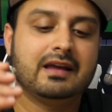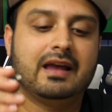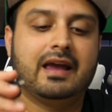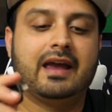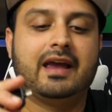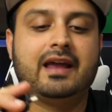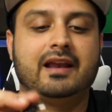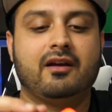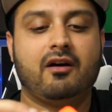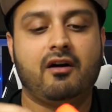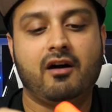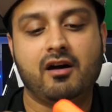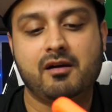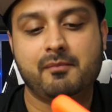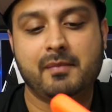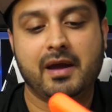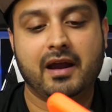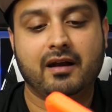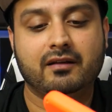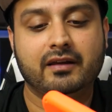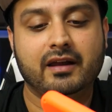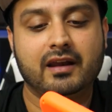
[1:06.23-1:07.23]
and
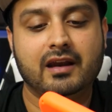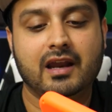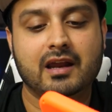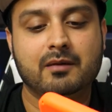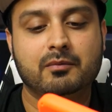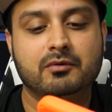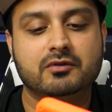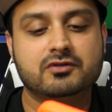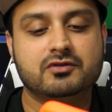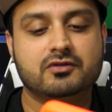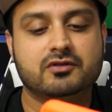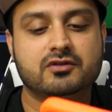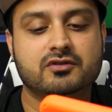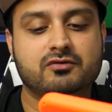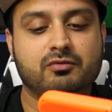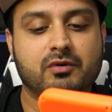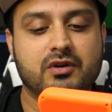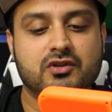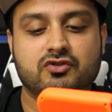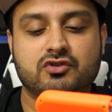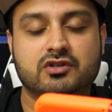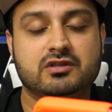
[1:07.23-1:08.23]
automatically enables your
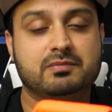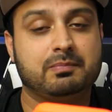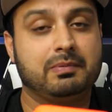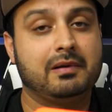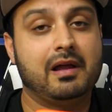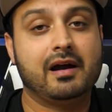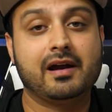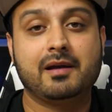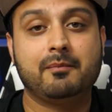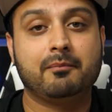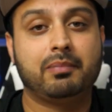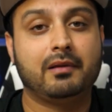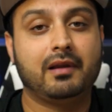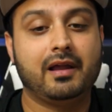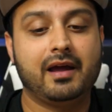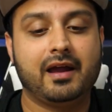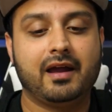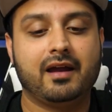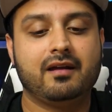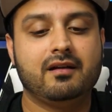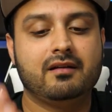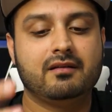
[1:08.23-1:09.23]
Switch just plug and
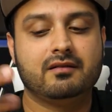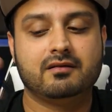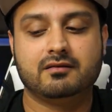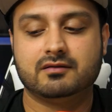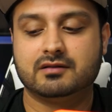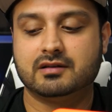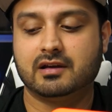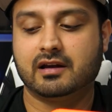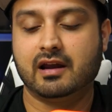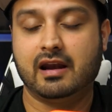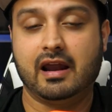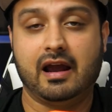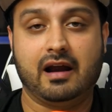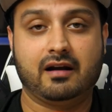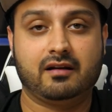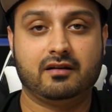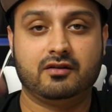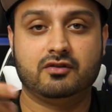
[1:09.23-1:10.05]
play to connect.